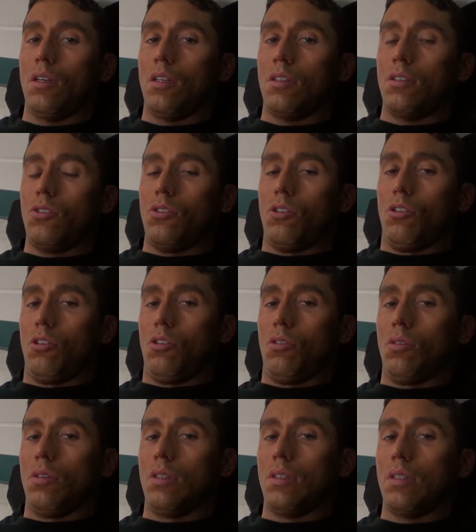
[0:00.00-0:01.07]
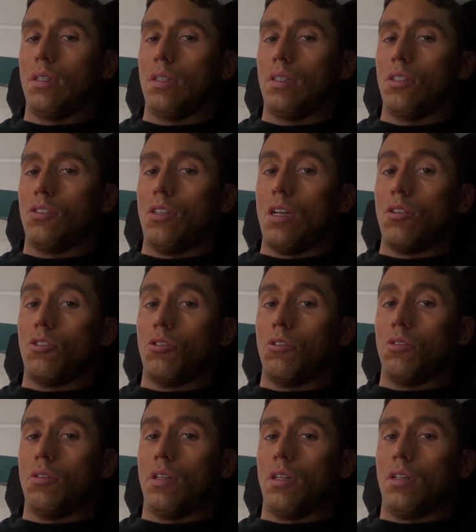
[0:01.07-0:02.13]
So stay
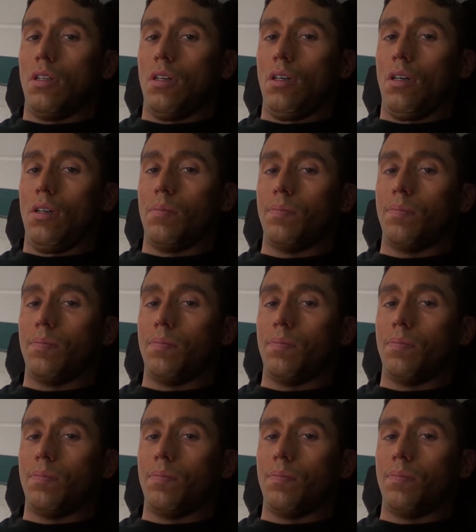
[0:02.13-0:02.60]
tuned and uh,